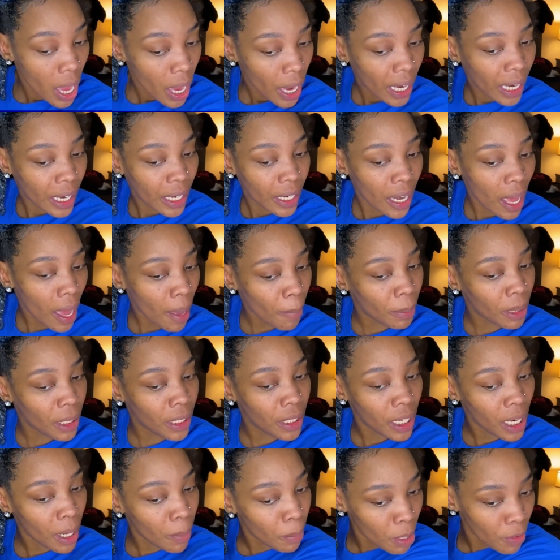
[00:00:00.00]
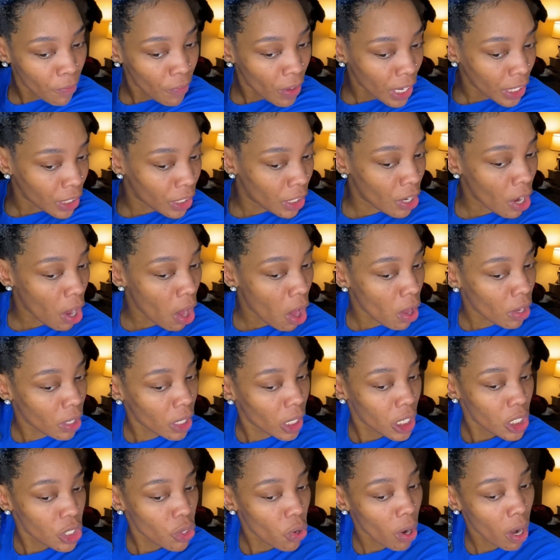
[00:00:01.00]
And I'd be damned if I did all
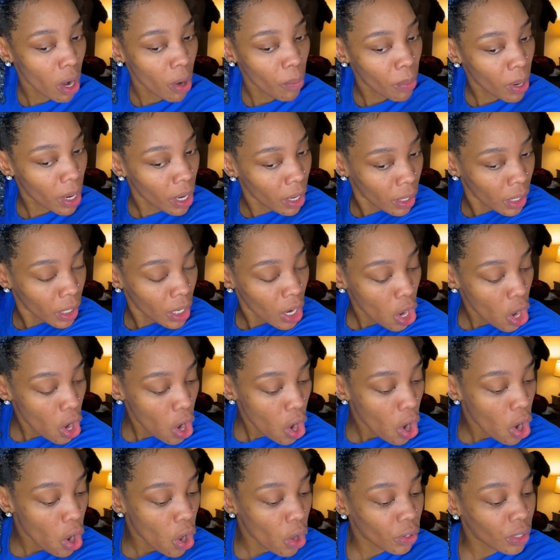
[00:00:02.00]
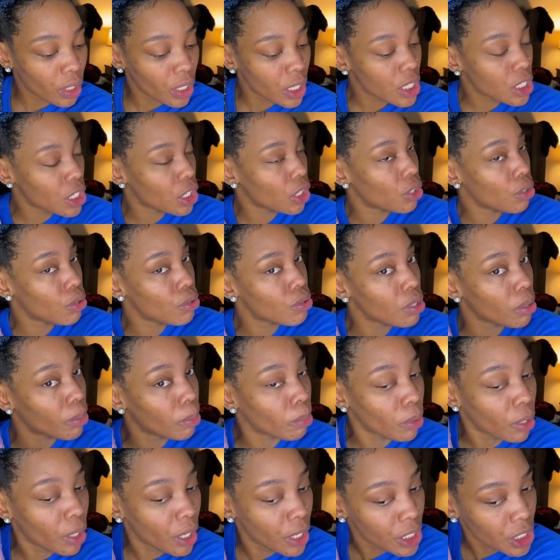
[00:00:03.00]
this hard work only to use a
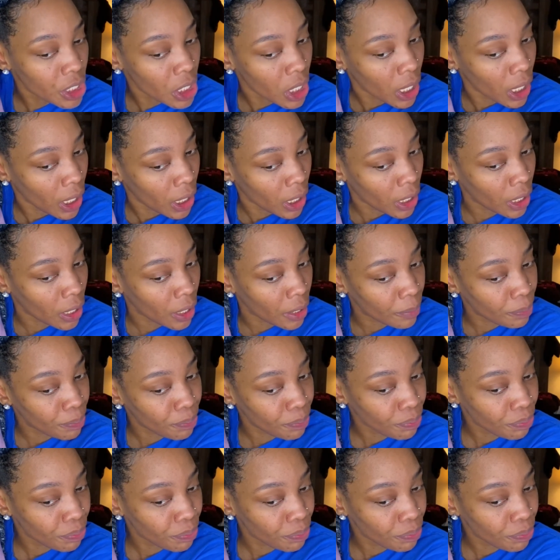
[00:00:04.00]
brush and